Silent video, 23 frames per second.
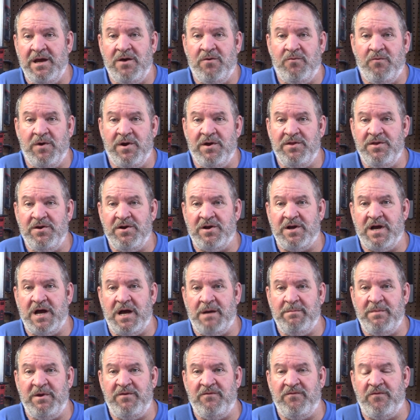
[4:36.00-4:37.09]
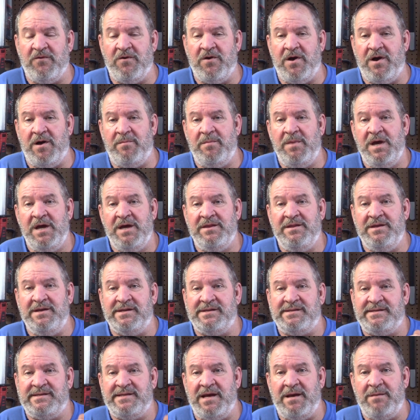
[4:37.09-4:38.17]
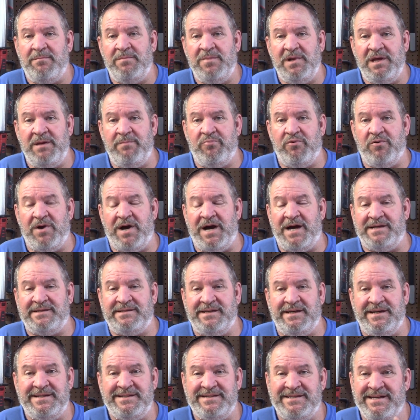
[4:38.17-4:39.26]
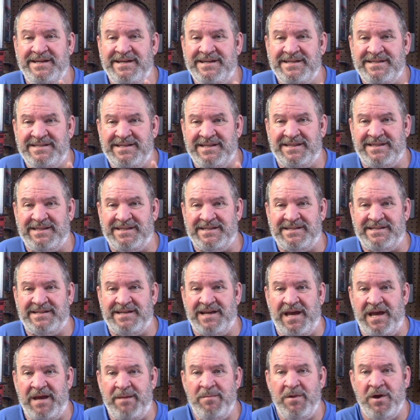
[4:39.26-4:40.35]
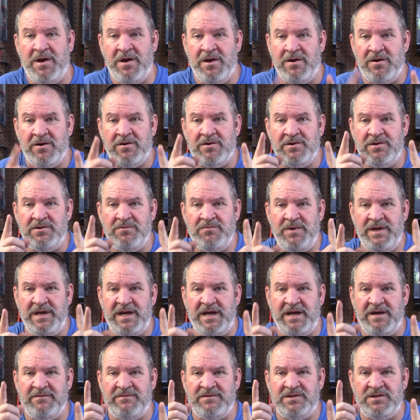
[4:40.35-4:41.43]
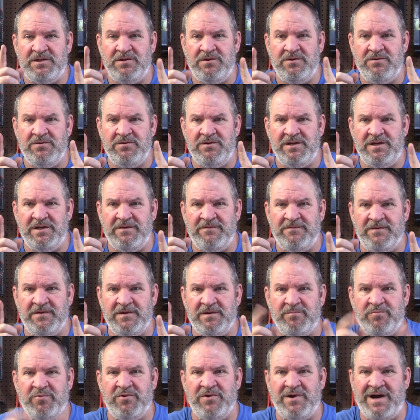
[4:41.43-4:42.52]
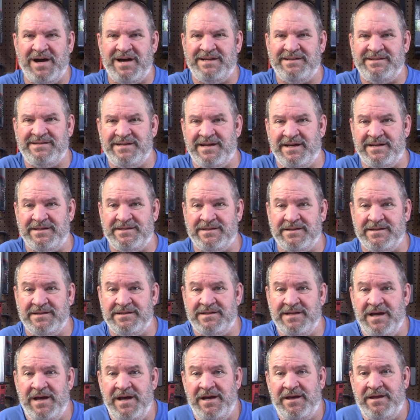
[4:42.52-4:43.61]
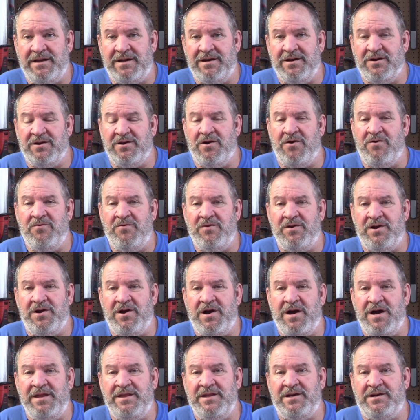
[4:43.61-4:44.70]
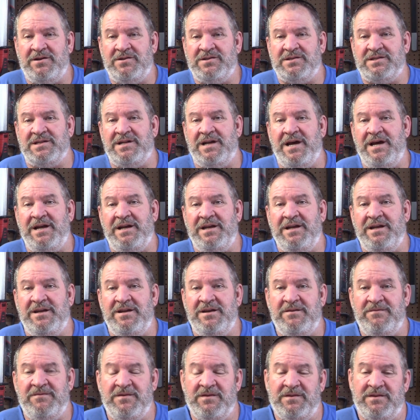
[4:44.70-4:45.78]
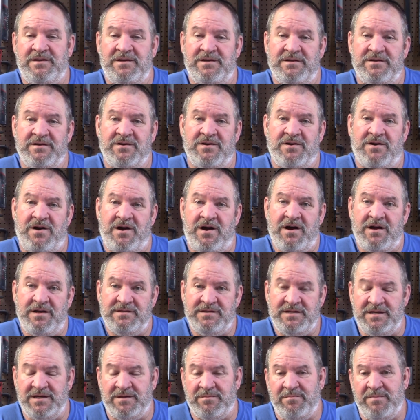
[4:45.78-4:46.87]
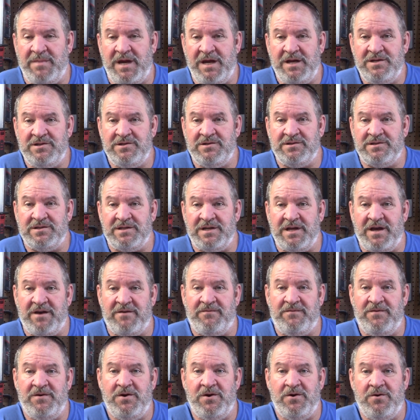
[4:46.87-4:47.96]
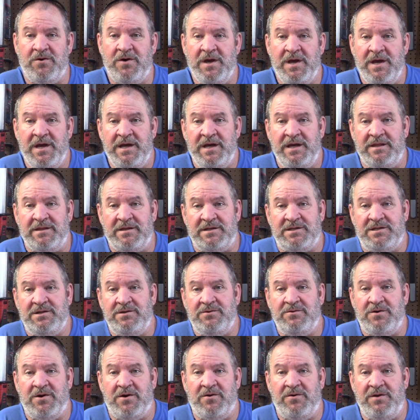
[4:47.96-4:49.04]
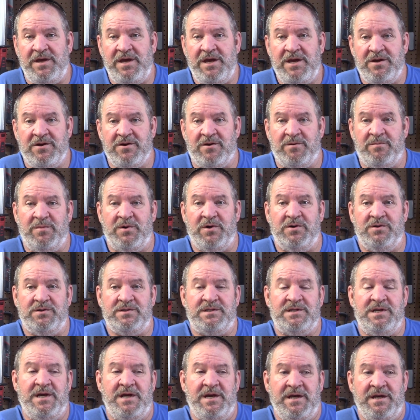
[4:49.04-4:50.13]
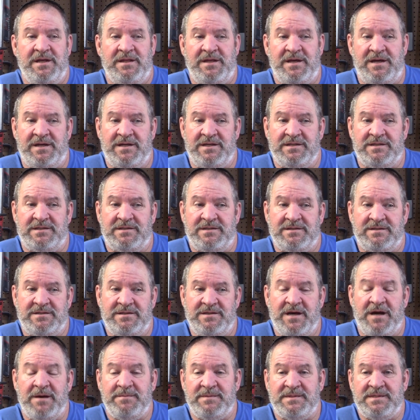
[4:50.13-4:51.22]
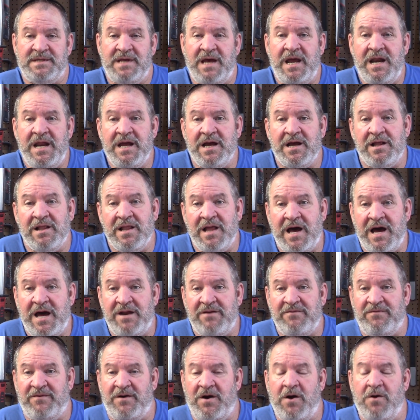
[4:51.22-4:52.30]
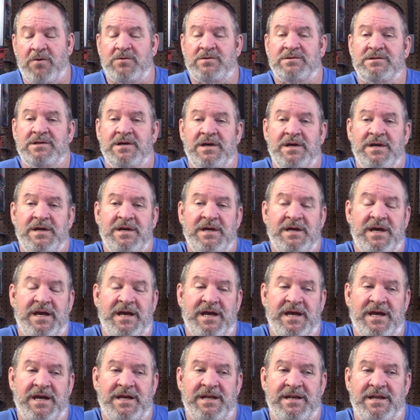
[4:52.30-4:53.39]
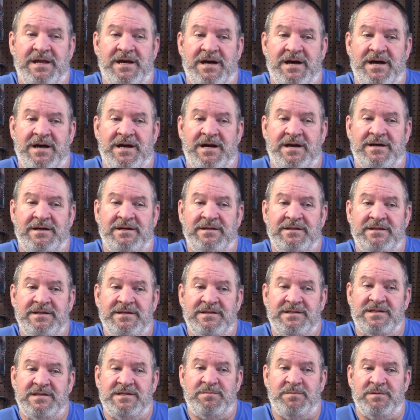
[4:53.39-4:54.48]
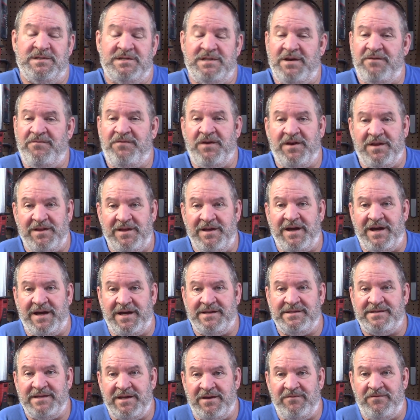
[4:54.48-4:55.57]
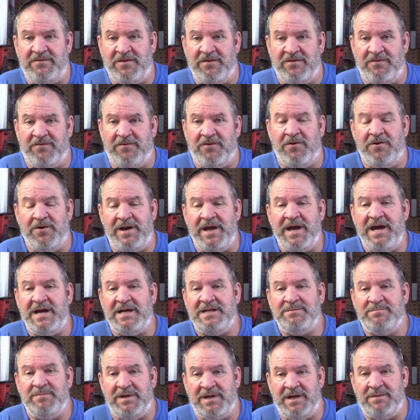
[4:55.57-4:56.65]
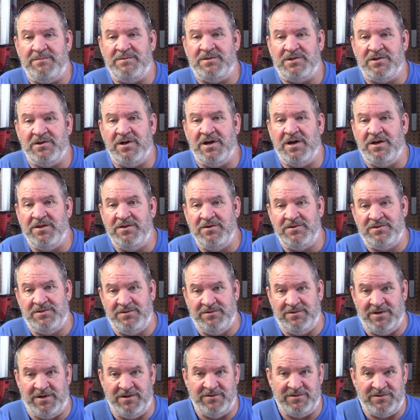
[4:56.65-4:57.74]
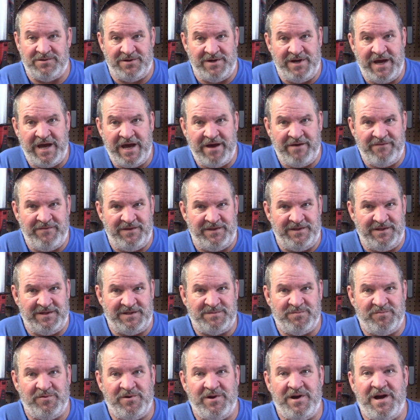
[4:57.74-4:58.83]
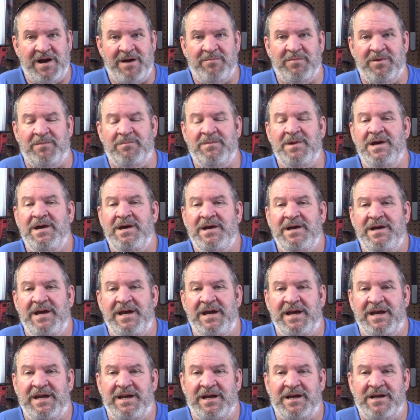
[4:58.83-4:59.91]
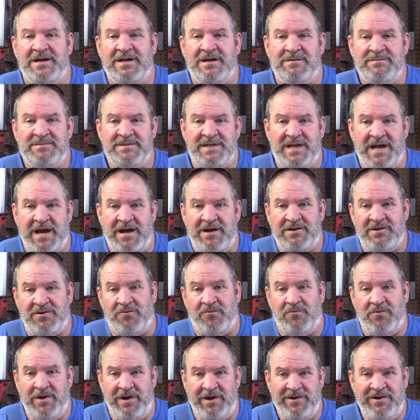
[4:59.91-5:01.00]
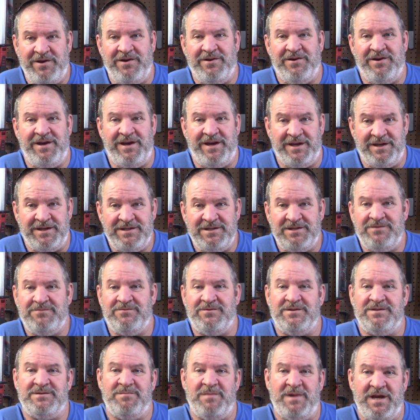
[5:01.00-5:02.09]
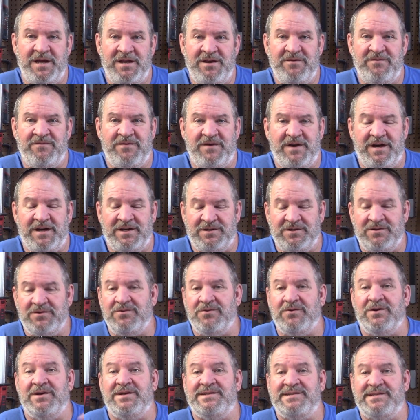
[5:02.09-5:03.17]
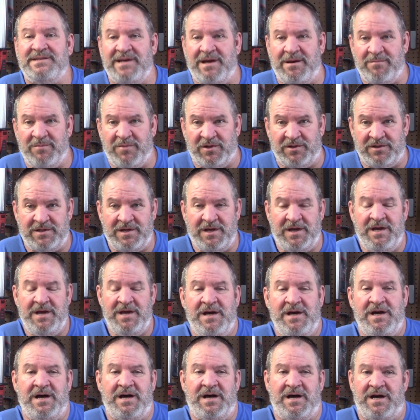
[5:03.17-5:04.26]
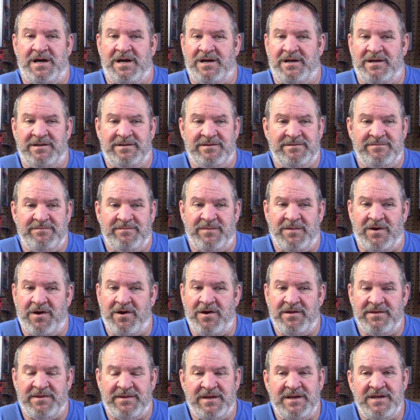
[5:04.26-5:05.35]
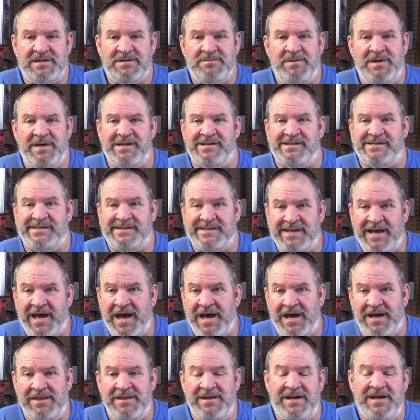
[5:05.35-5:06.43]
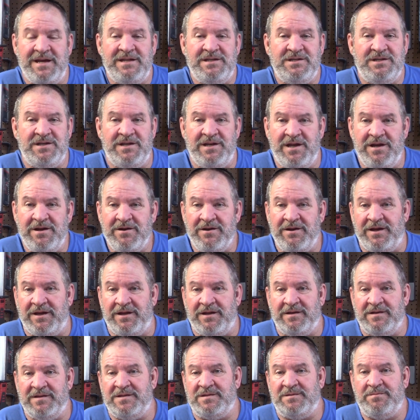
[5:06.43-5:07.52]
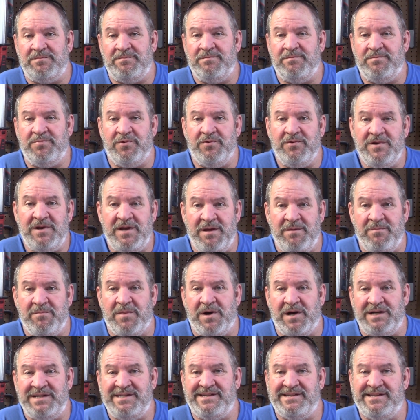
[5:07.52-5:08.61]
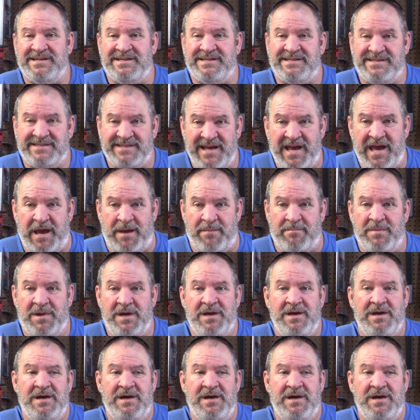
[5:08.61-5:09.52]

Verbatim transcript: where they're coming from, the assembly process, is it the same? Or do we have two different processes that are going on that are slightly different that are causing a major snafu in the two point oh EcoBoost that is upsetting a lot of folks? And uh, this is specifically, like I said, for the Ford Edge, but I'm sure other two L's are having this problem. And it comes down to where your engine was manufactured or assembled. Uh, all things being said, the engineering is pretty much the same.